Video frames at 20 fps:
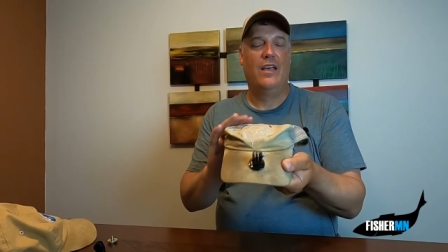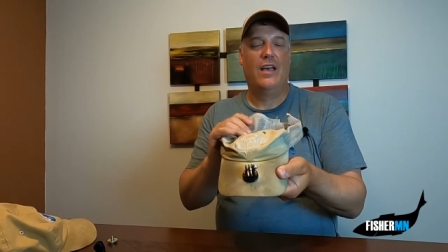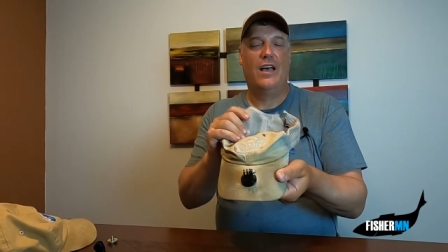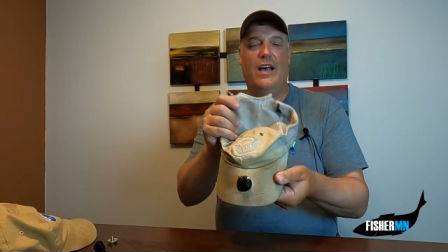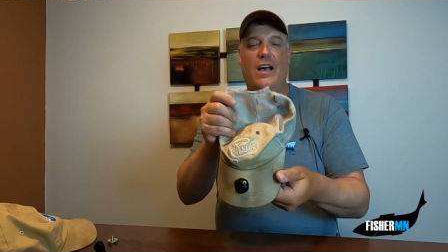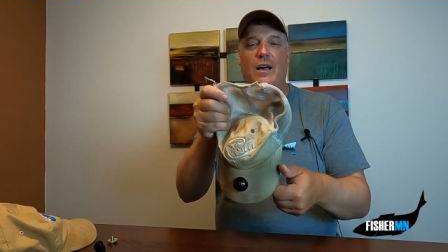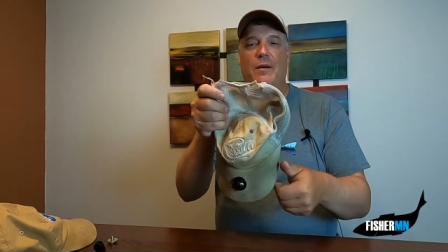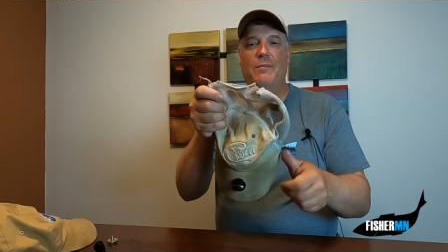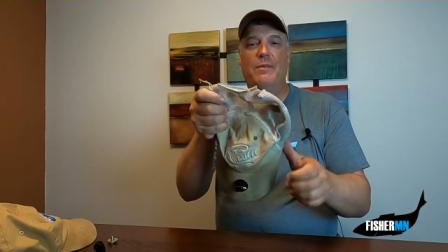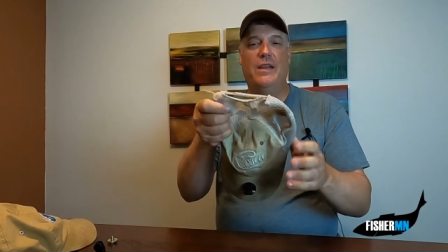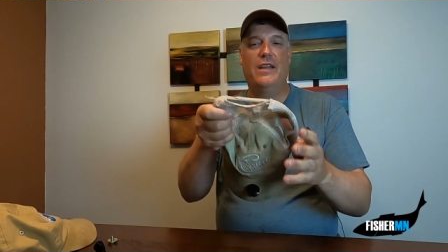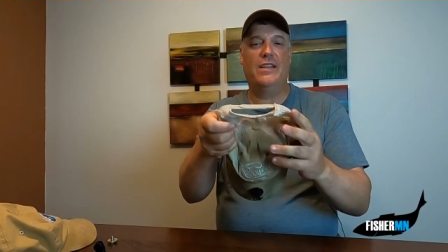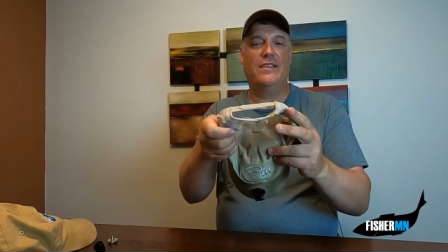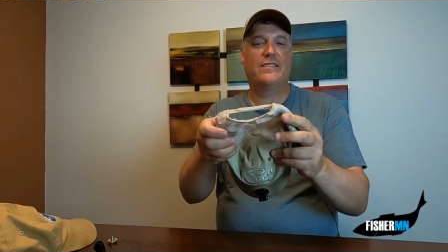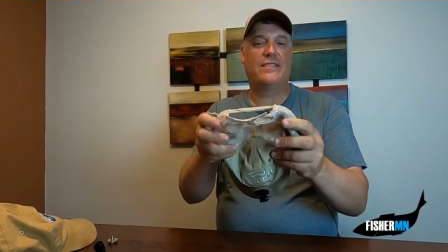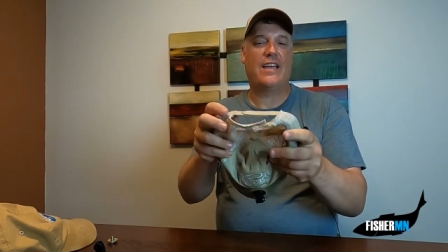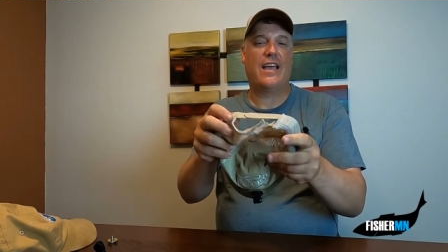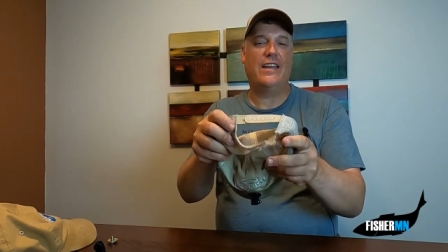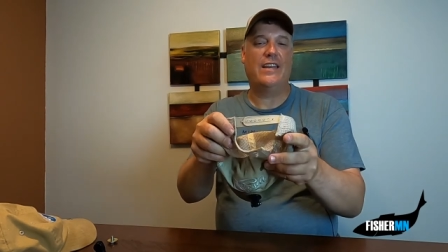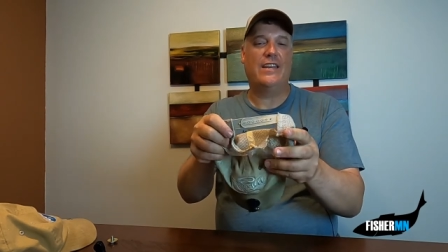Um, it
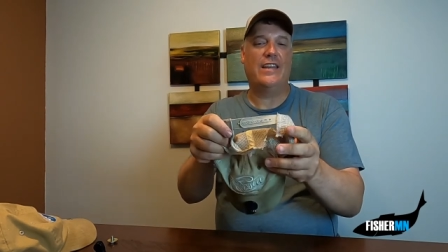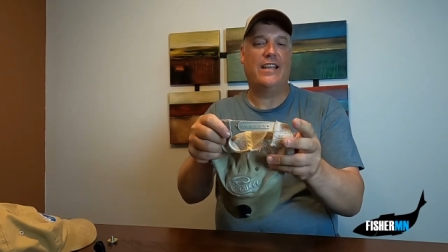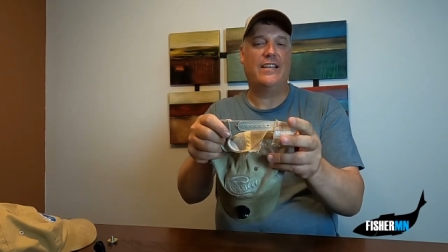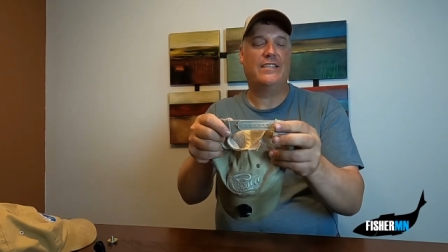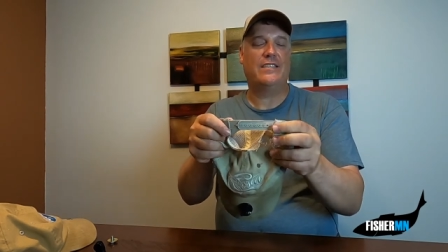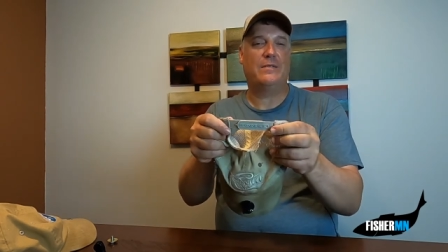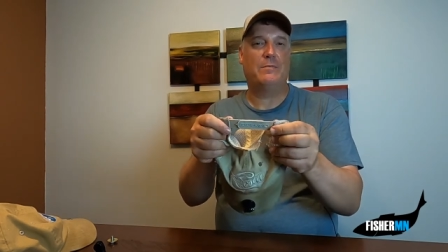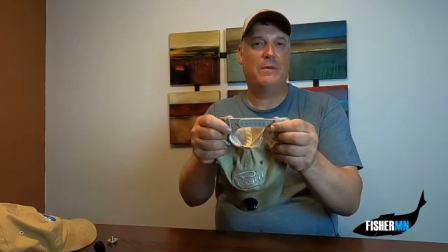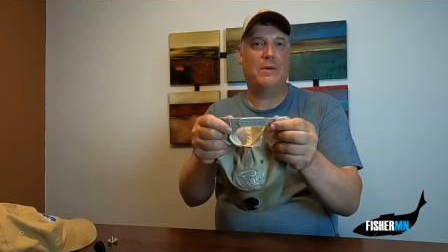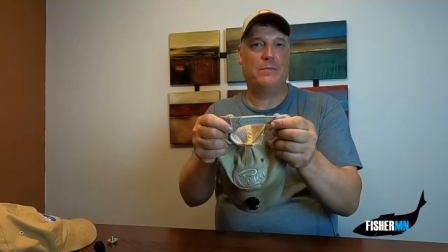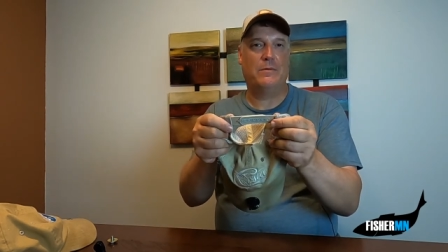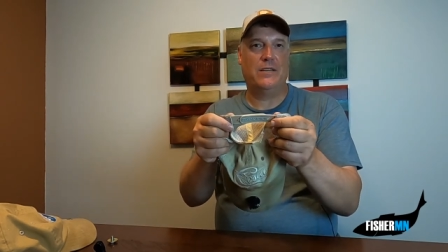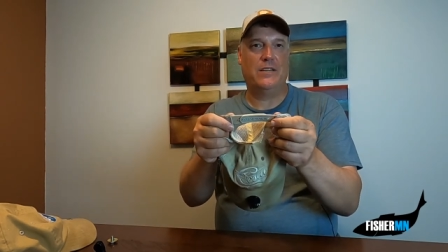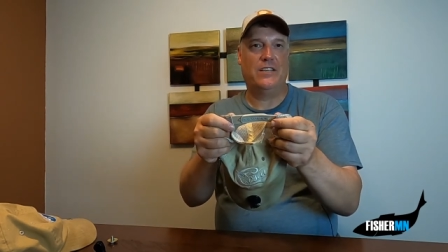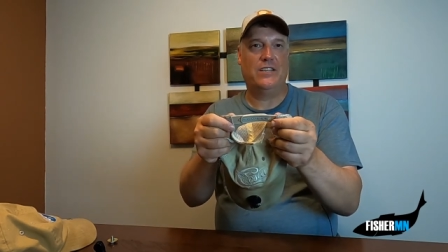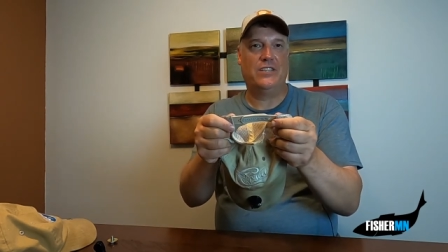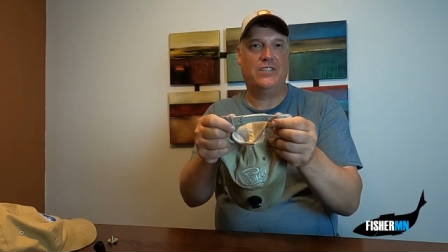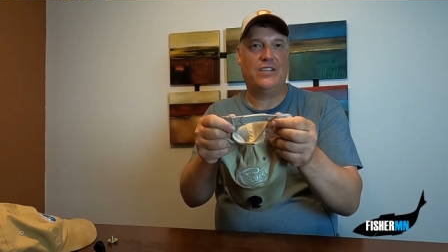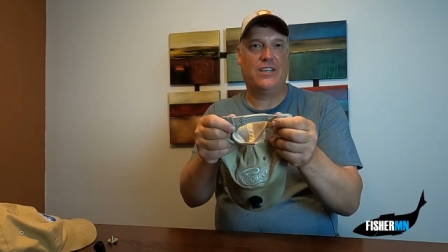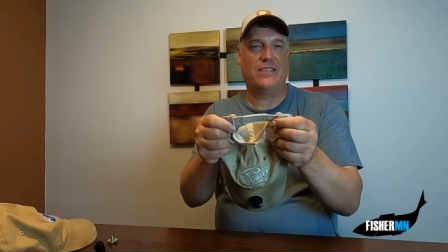is kind of nice to be able to
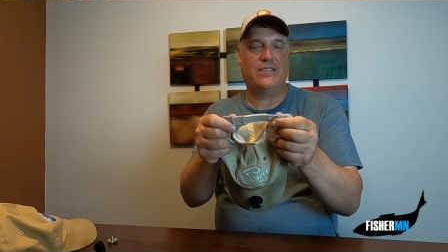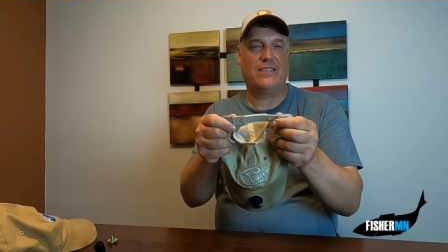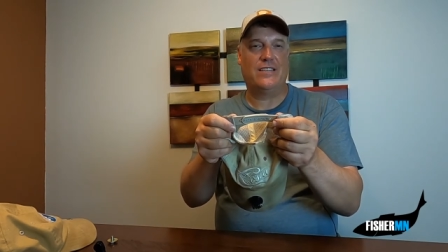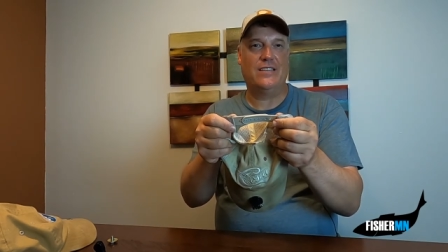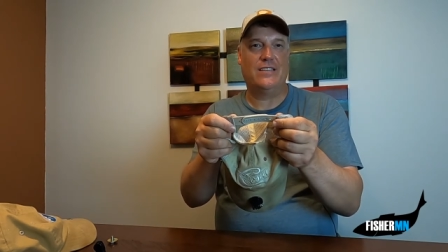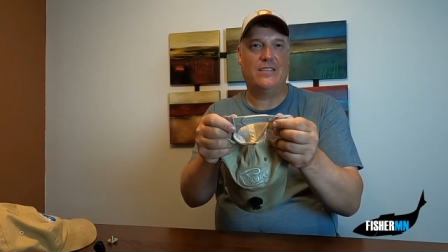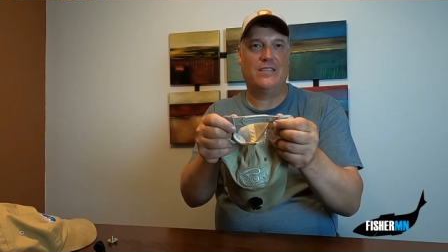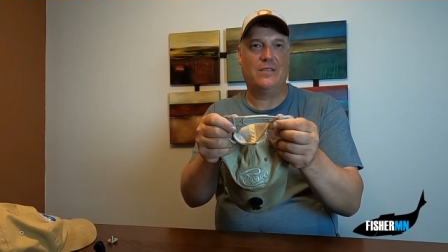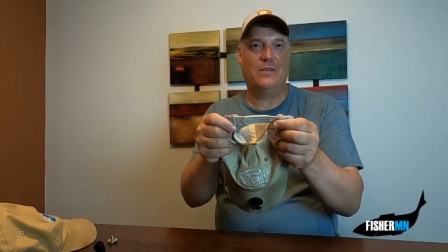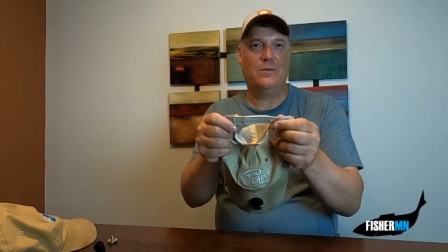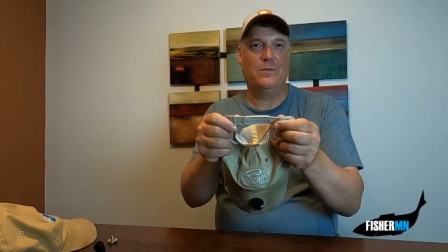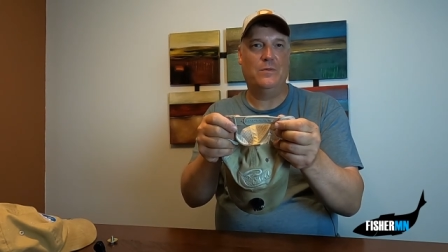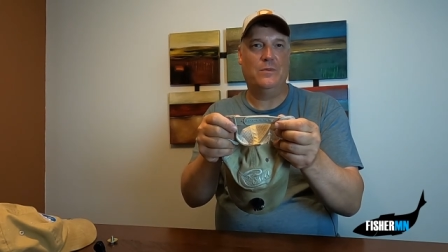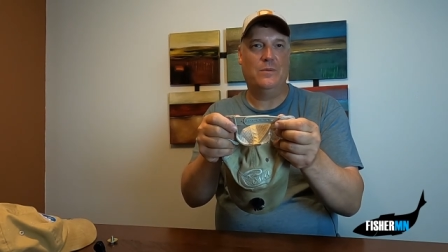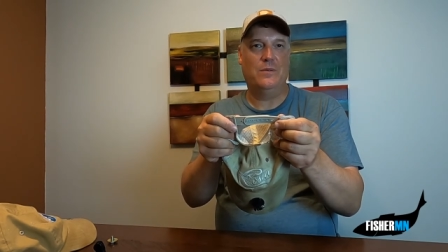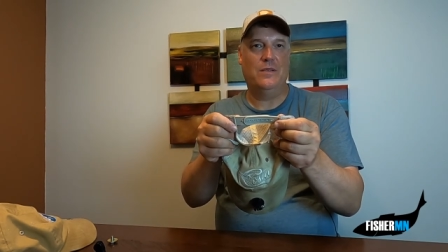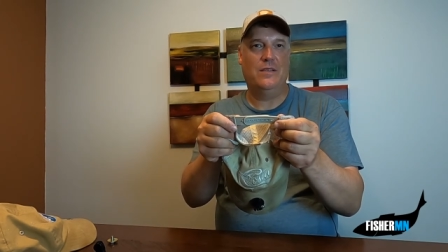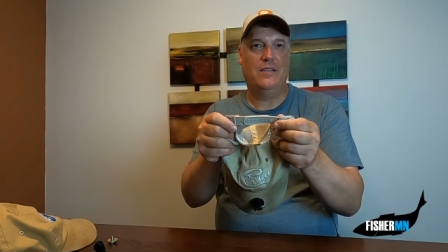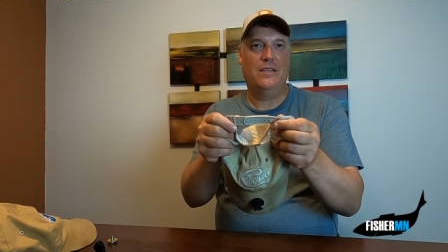adjust it too.